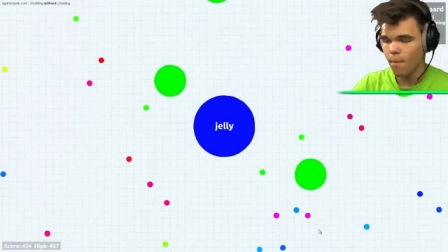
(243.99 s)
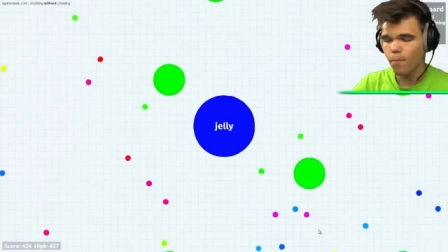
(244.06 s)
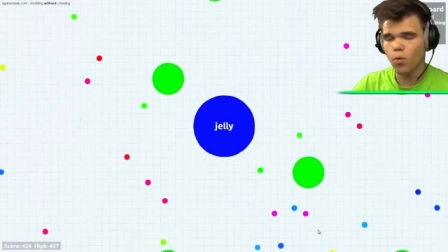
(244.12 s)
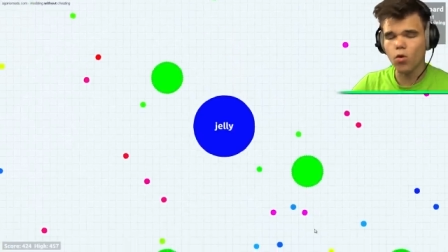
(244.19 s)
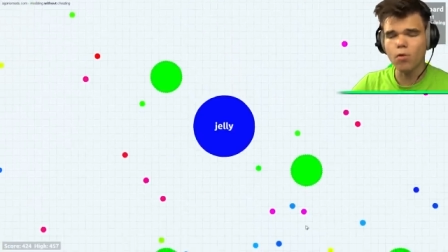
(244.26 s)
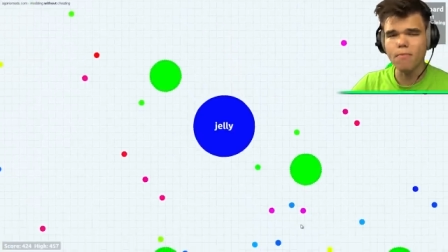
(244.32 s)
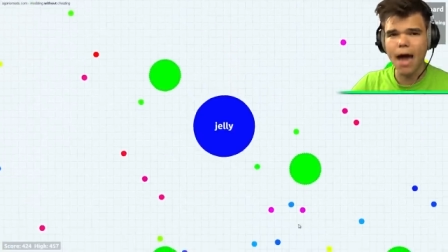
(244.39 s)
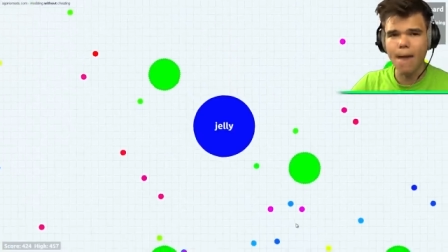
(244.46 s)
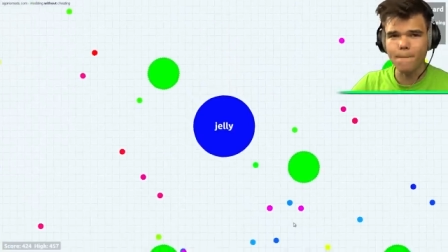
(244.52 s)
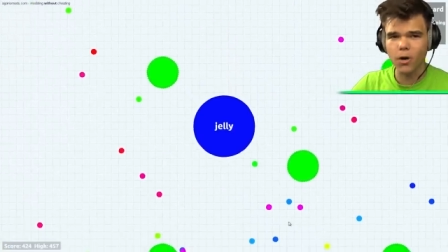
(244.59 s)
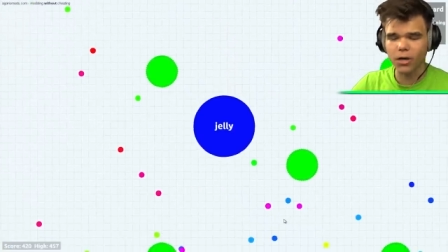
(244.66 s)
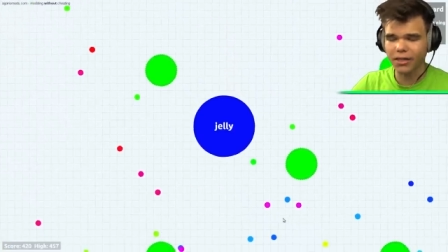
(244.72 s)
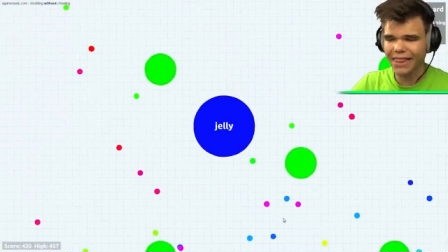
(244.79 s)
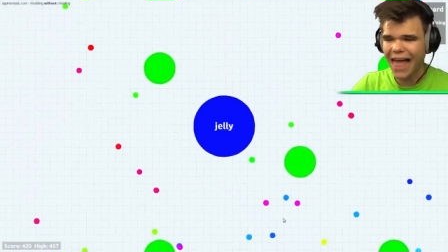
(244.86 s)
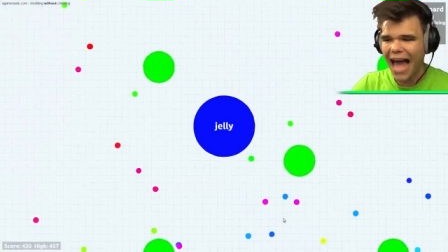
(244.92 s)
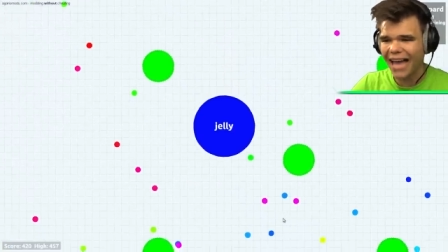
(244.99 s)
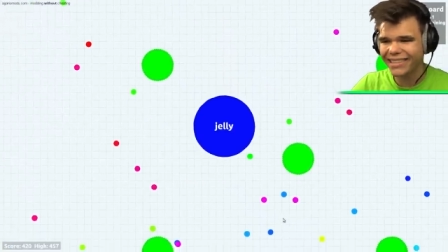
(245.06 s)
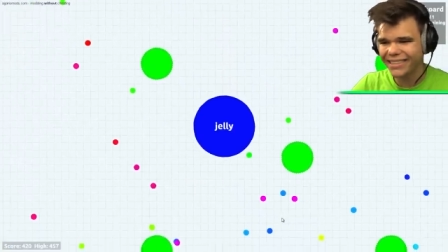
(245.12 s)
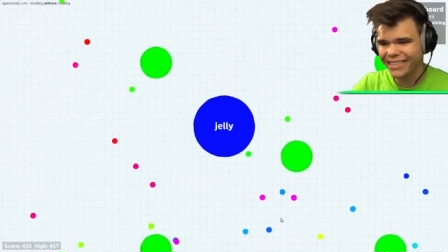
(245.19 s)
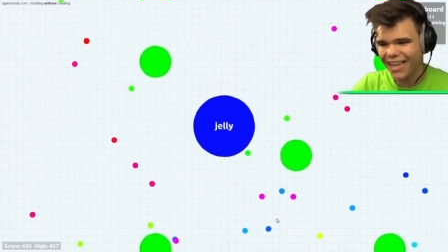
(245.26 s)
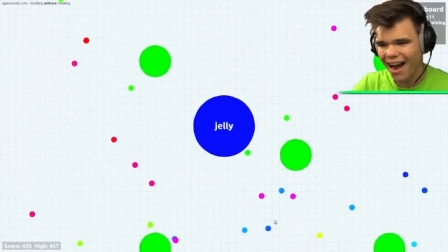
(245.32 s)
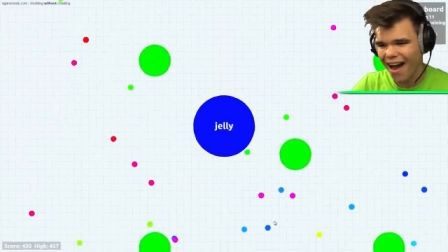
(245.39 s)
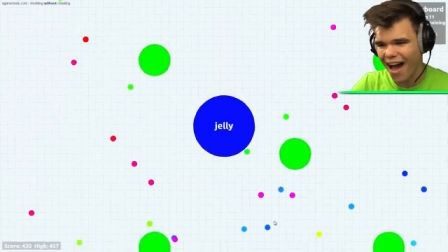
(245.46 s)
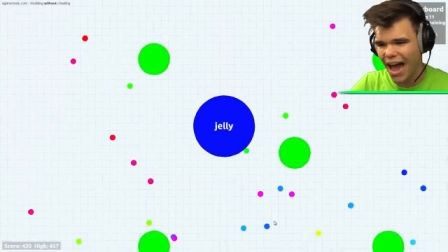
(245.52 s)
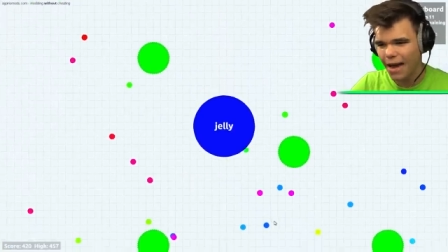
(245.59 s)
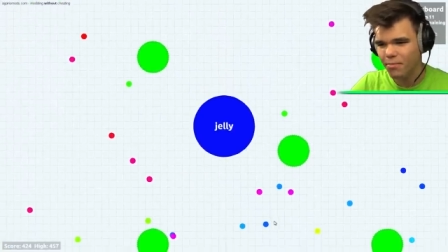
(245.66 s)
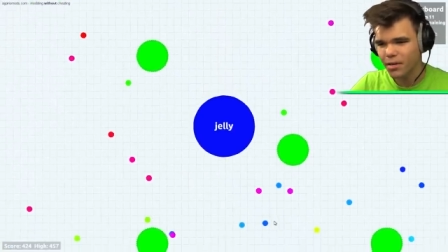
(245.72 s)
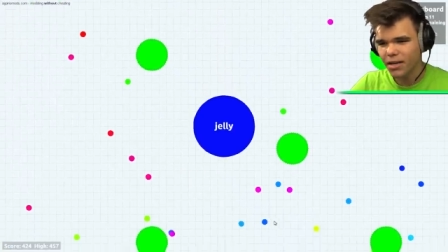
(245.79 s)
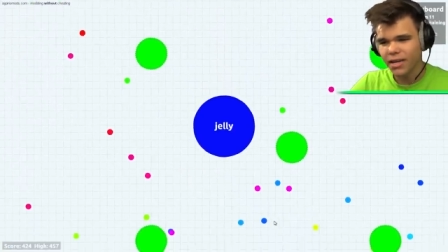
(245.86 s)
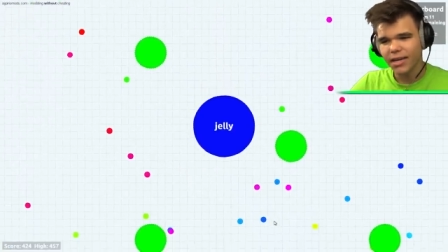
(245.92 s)
But remember last
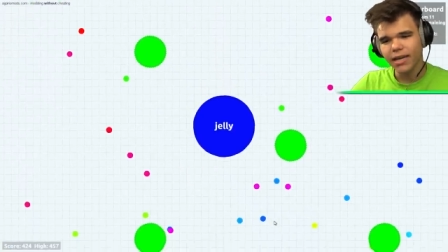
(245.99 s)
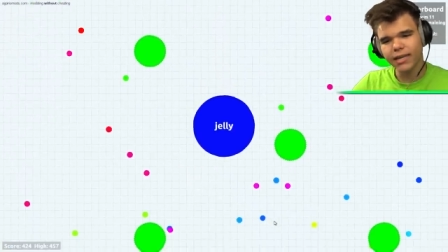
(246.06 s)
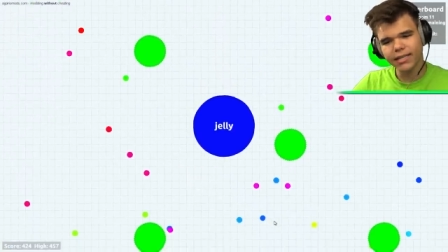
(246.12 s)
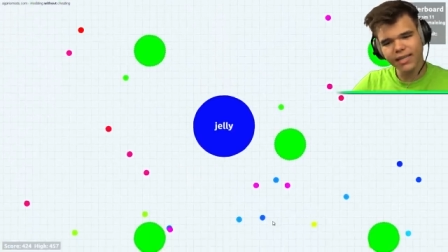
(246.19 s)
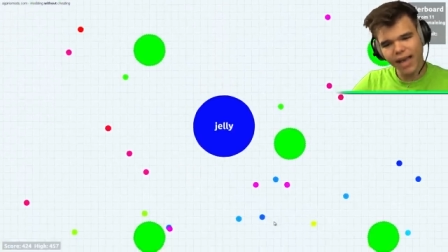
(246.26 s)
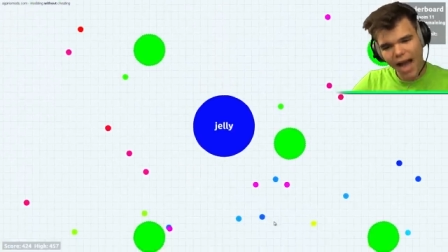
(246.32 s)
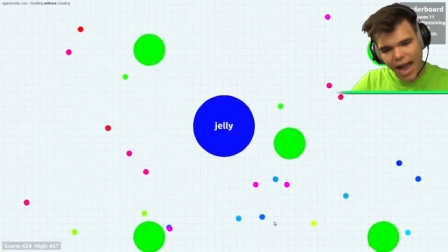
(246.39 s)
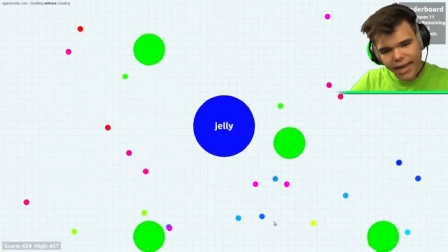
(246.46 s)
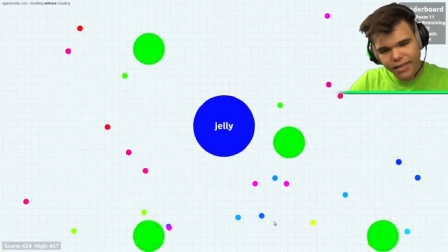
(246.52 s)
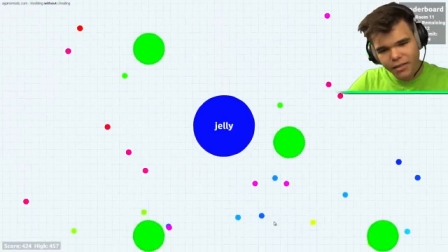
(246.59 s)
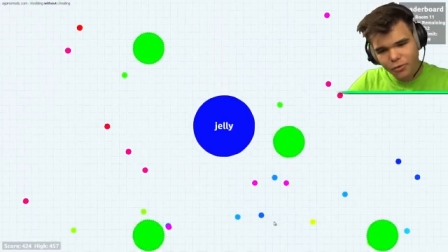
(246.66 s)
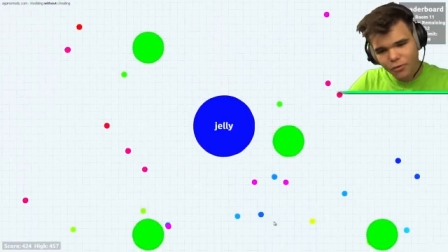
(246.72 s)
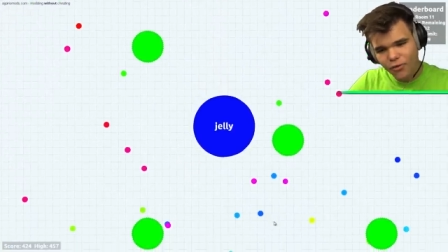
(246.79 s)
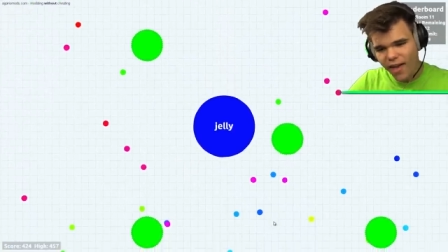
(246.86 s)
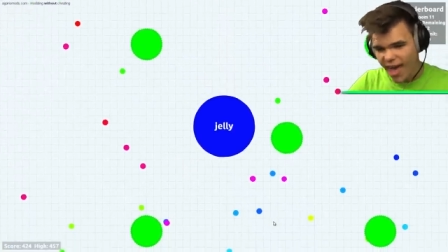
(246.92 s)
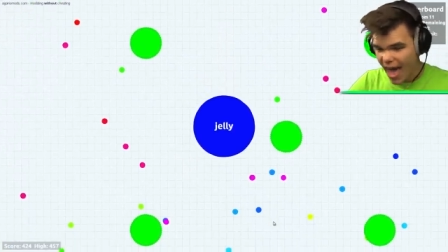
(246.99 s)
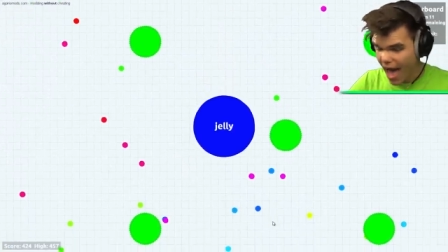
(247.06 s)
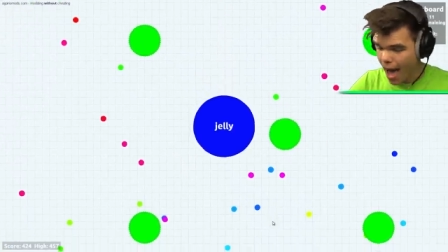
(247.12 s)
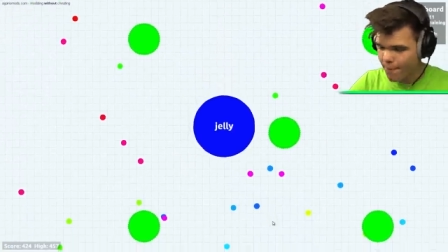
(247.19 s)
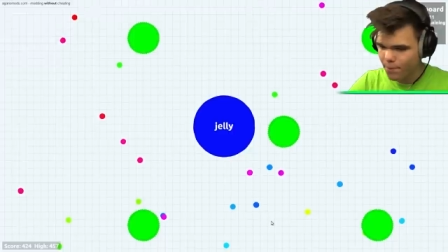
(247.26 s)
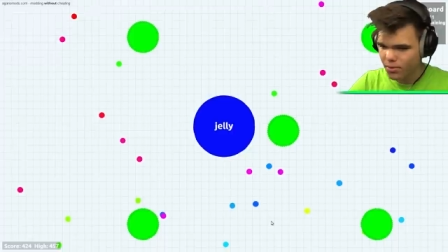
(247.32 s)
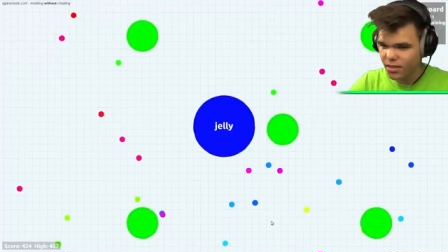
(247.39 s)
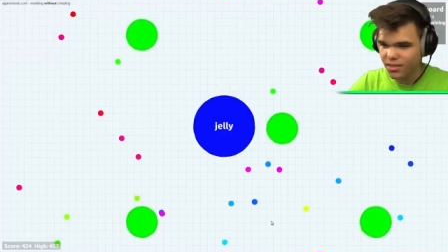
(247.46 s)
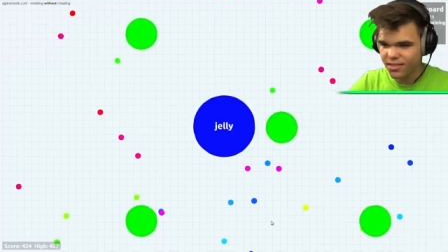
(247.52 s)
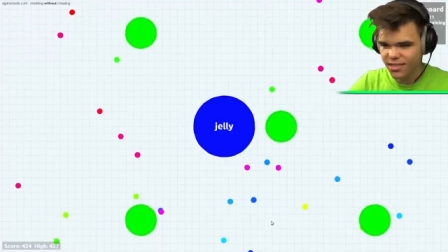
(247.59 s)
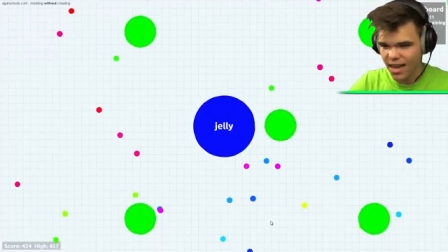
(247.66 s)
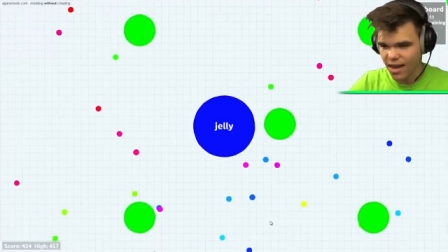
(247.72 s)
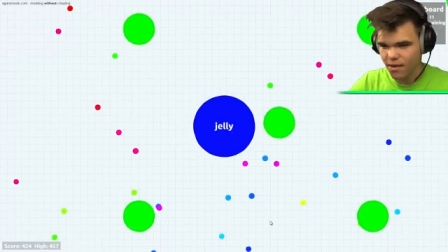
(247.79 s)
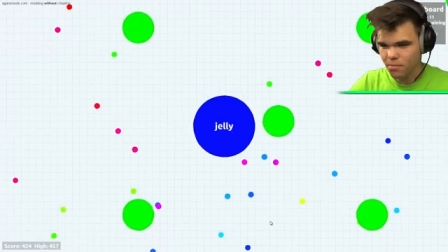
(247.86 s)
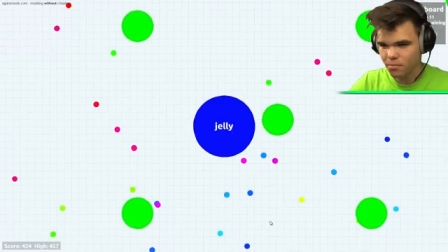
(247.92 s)
time, it kind of happened the
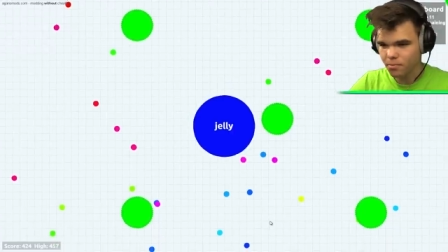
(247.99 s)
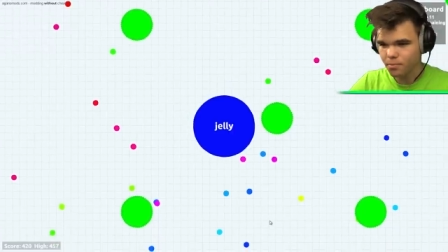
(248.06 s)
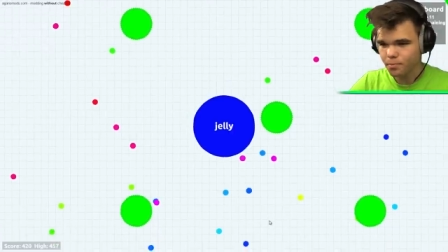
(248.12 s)
same.